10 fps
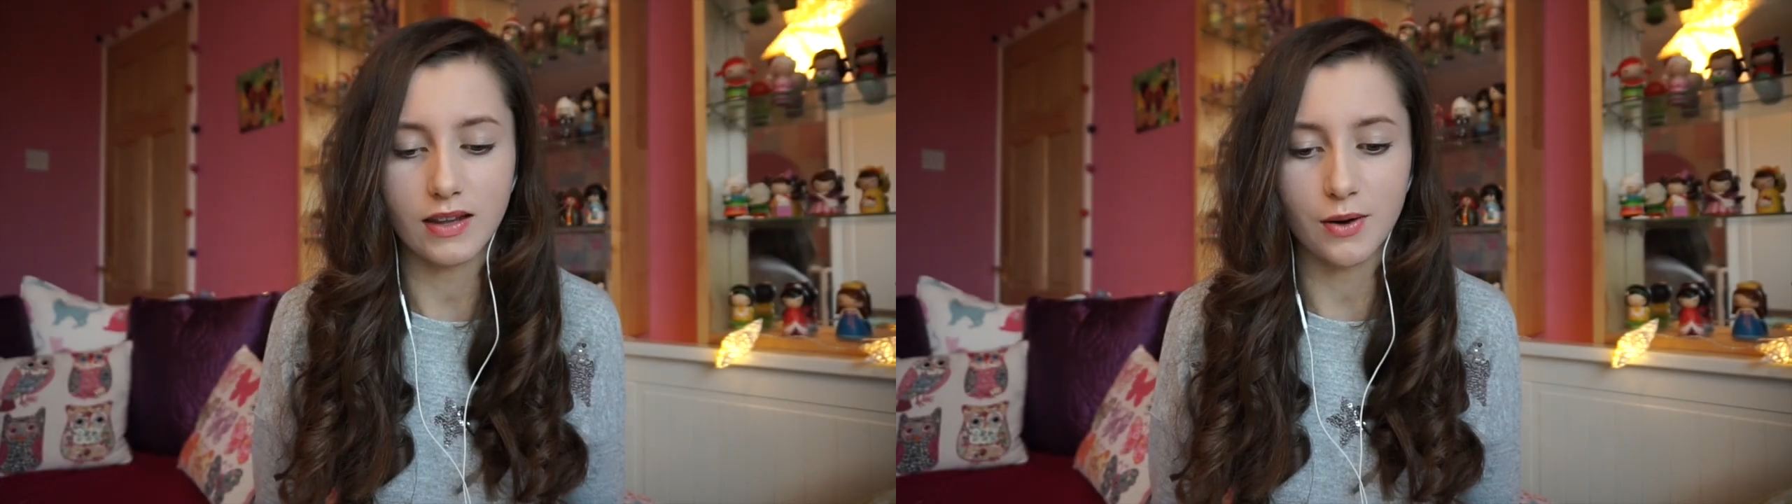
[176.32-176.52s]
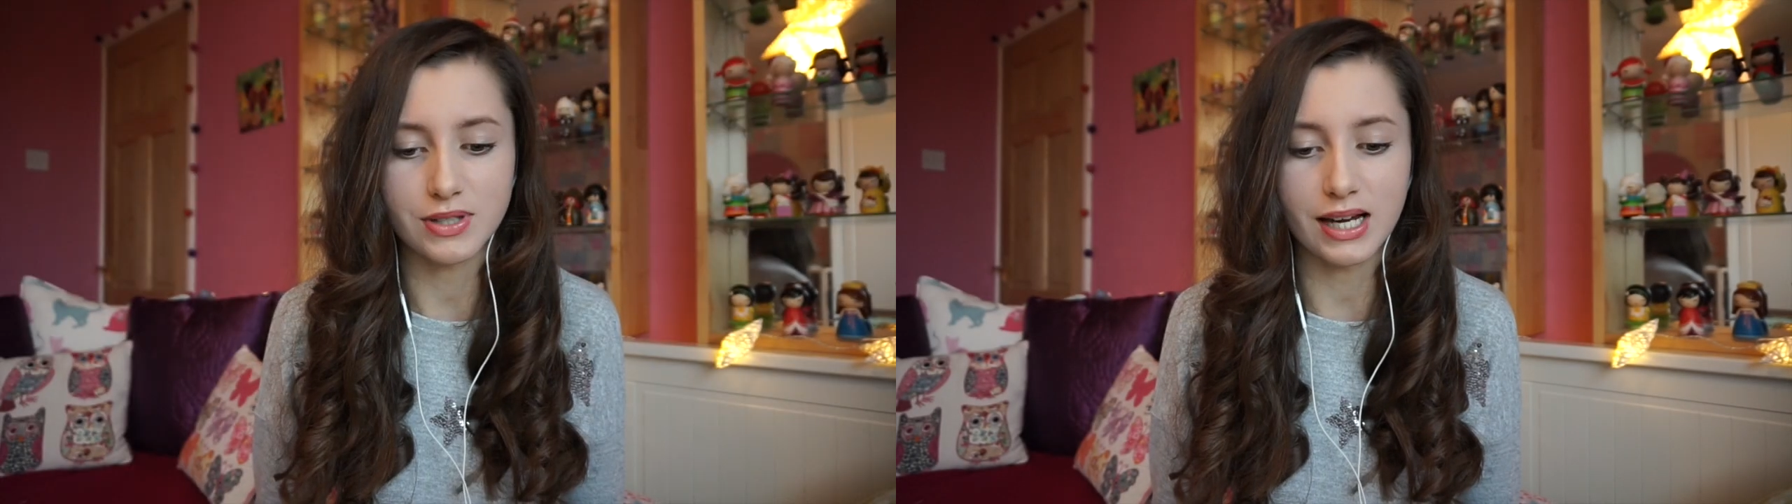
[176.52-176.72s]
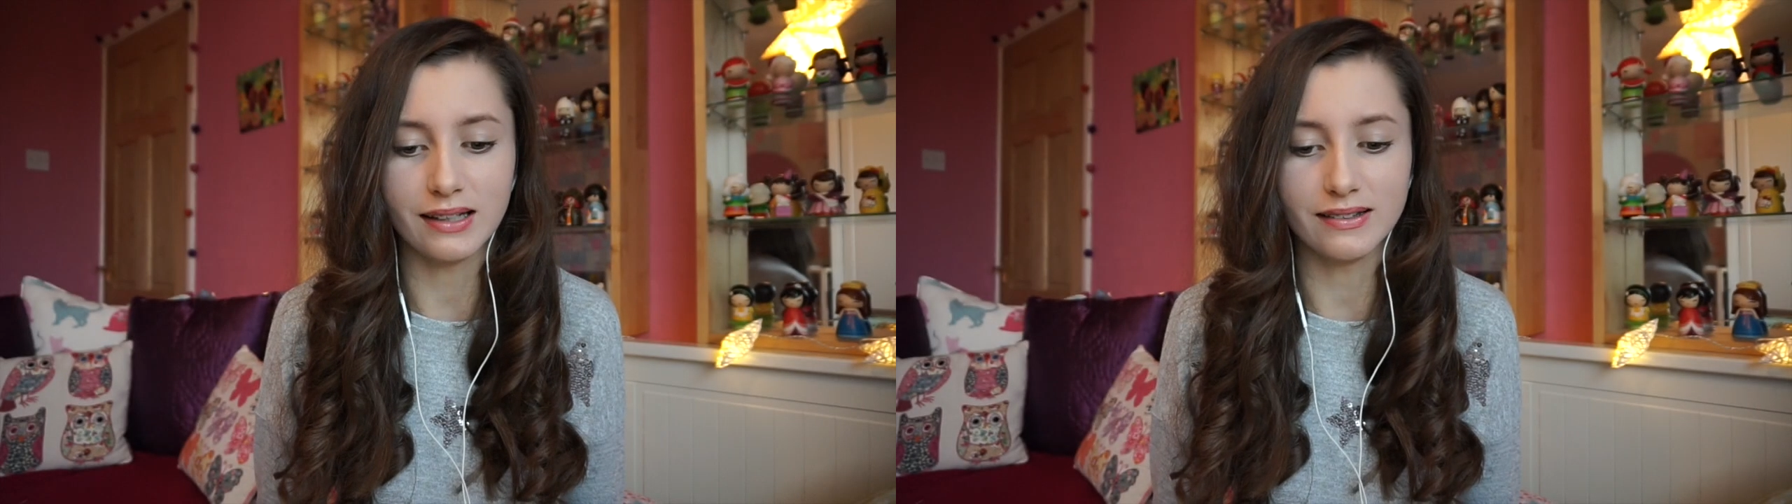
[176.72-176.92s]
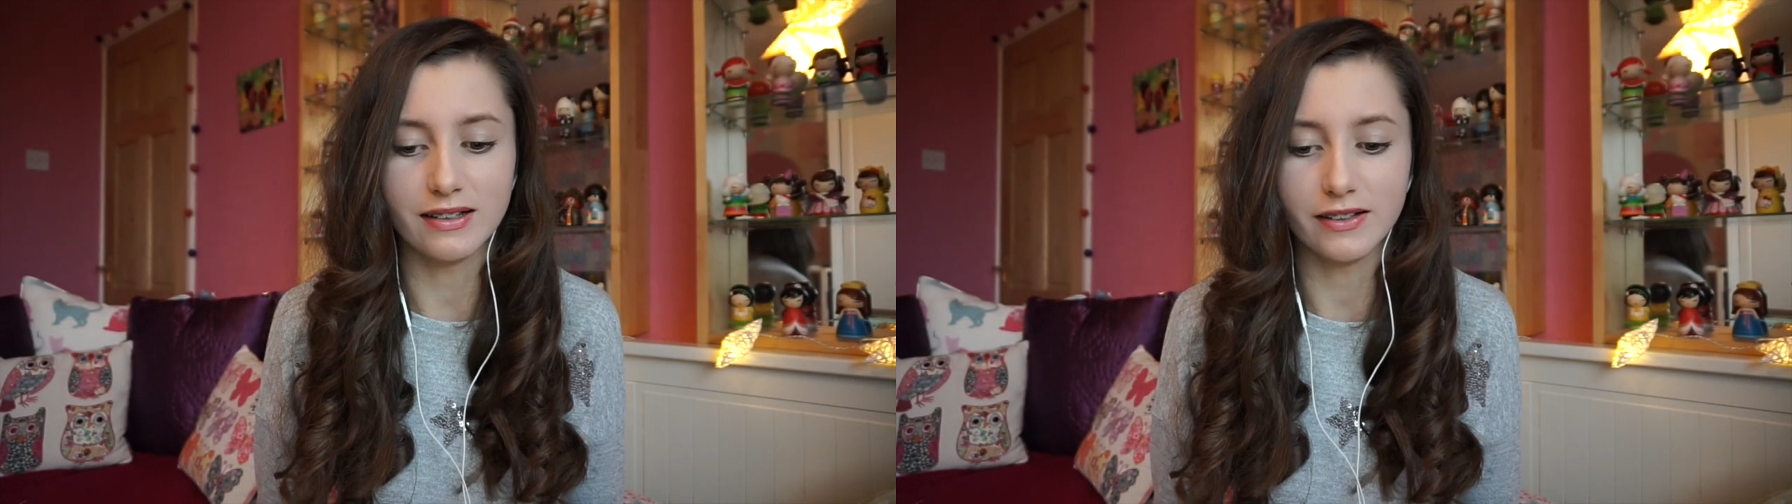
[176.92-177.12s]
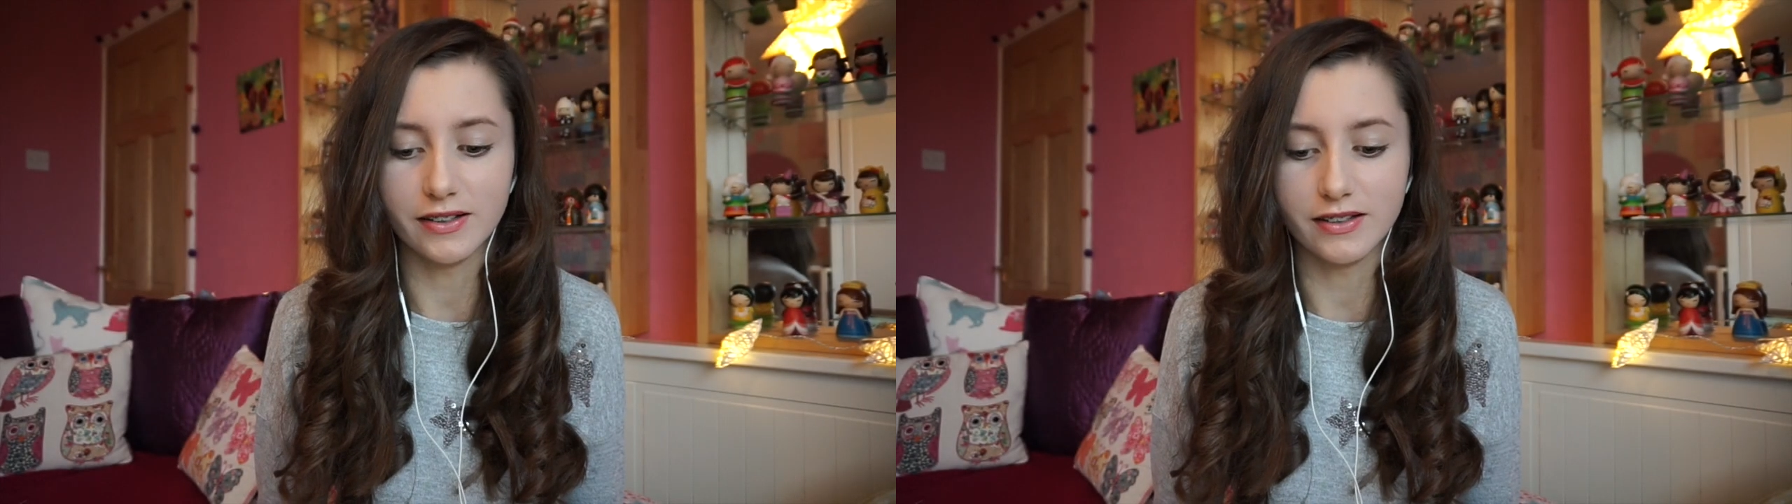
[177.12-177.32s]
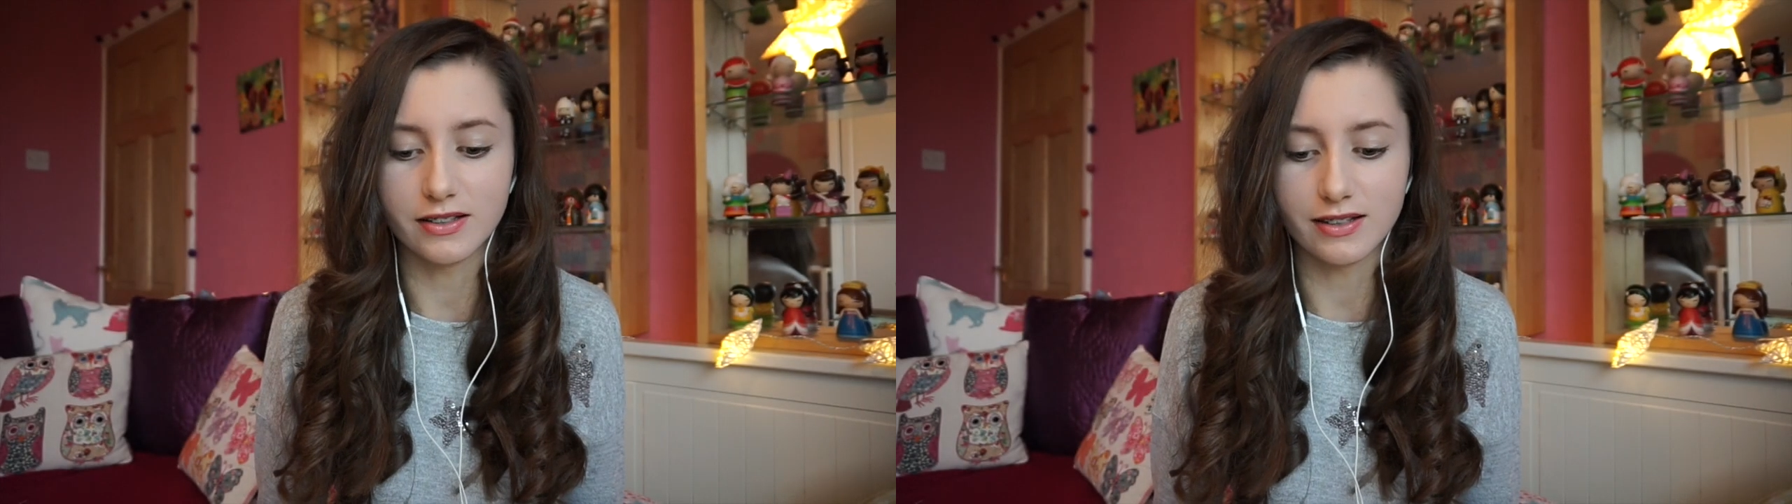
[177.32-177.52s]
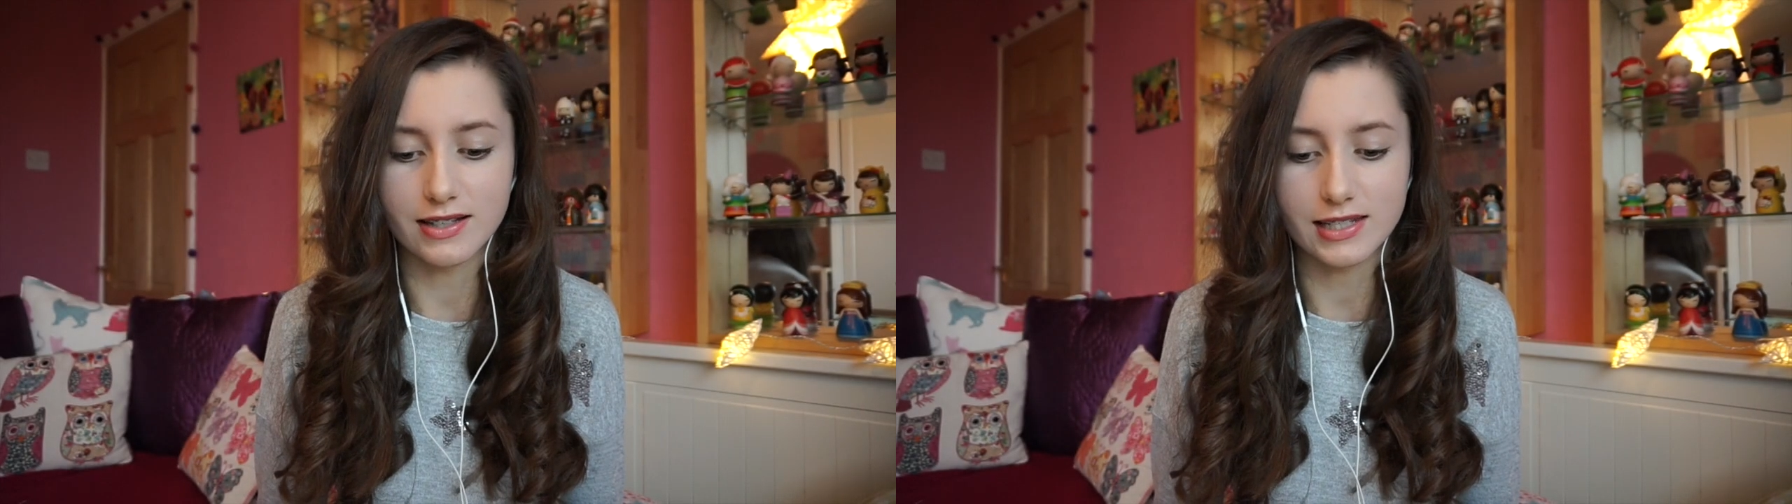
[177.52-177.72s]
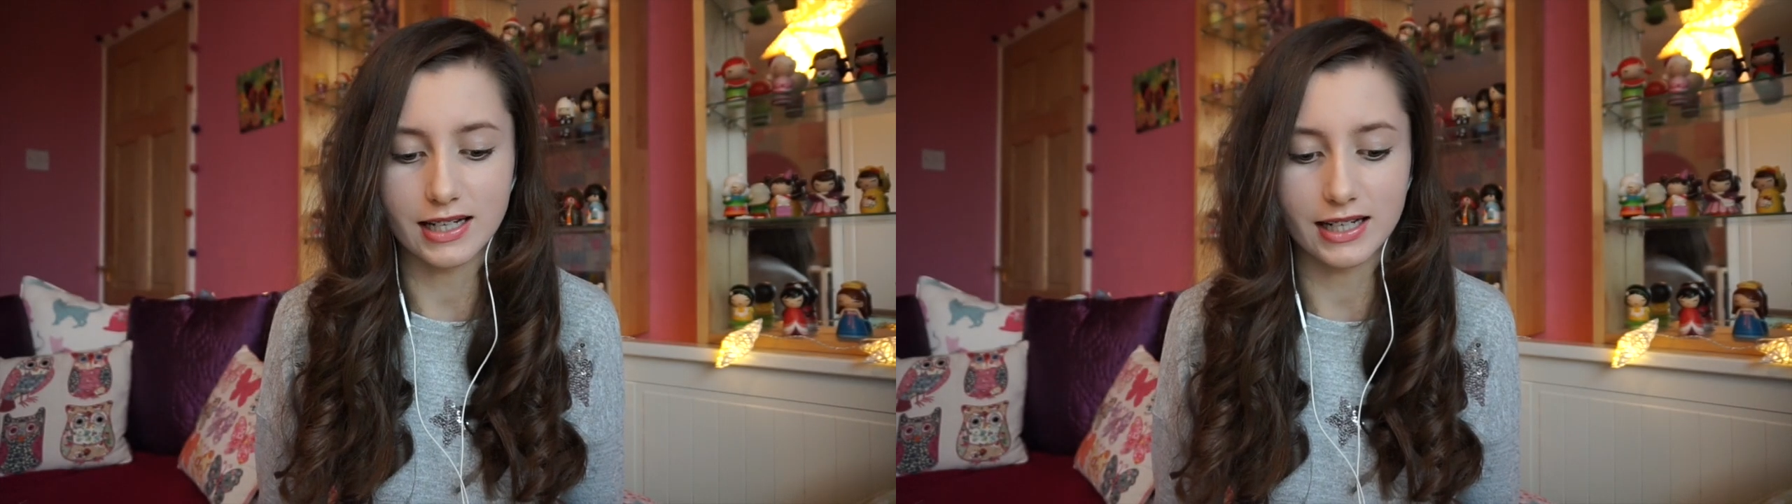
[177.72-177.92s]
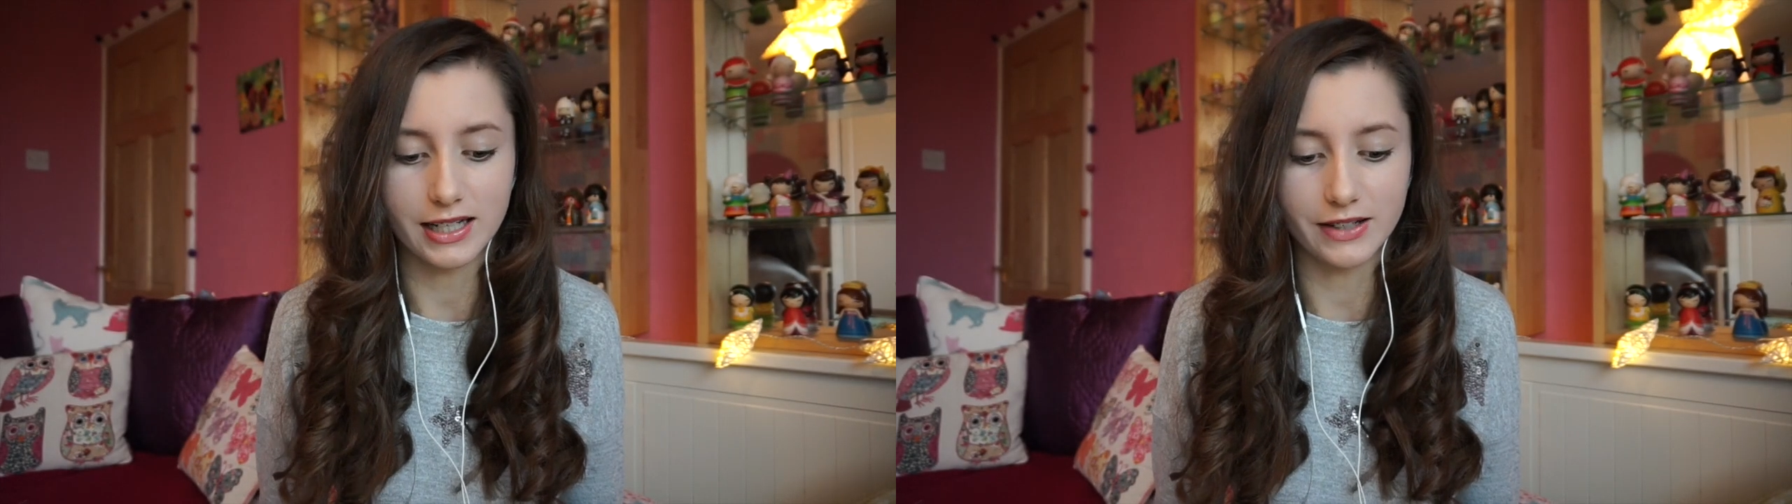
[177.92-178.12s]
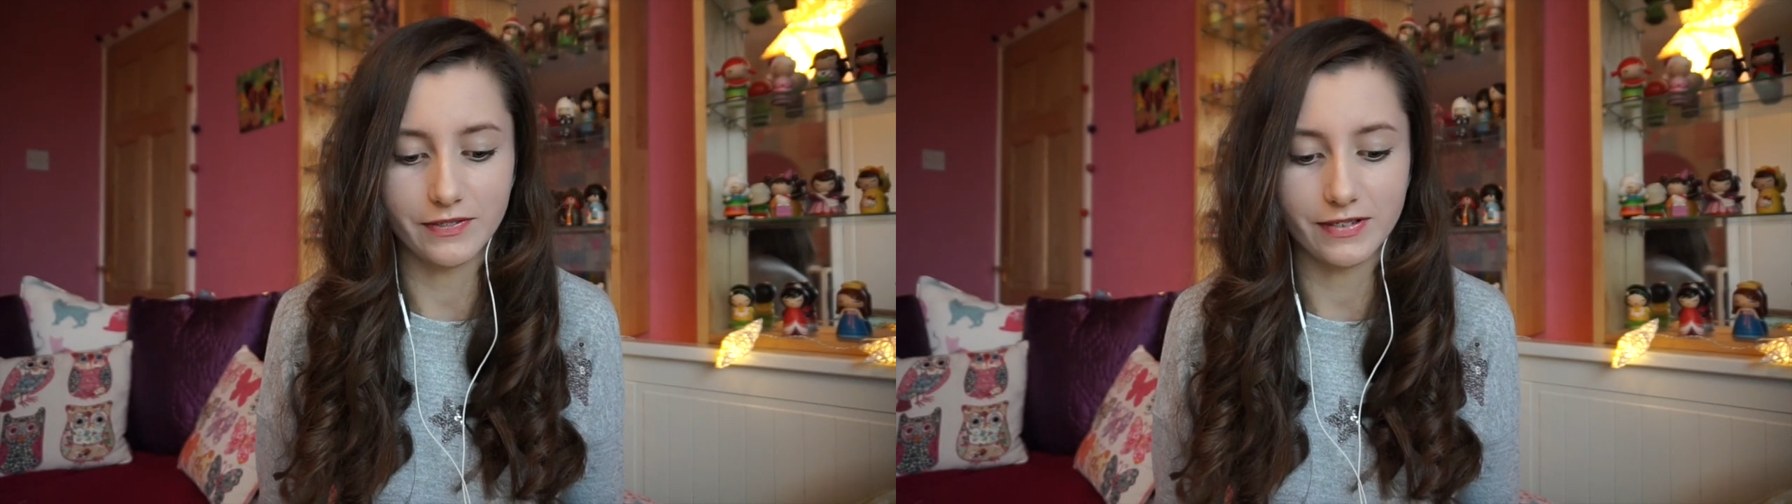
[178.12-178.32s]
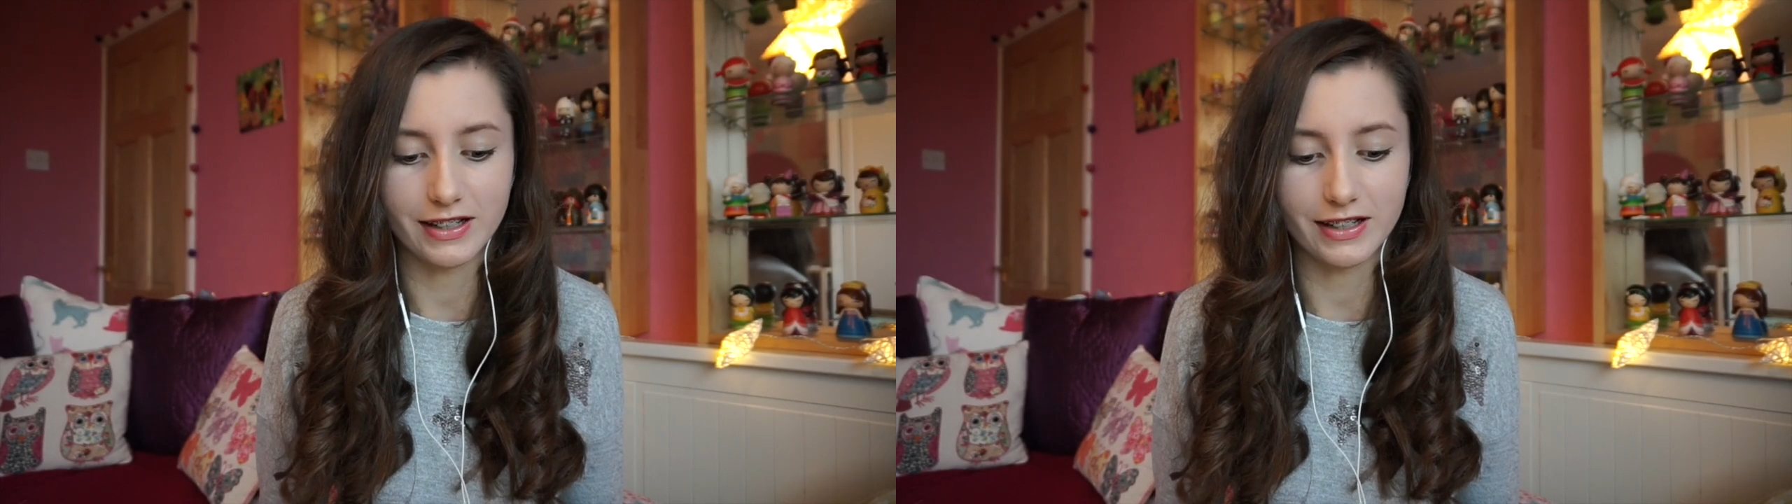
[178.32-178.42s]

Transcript: That was our little herd at the time.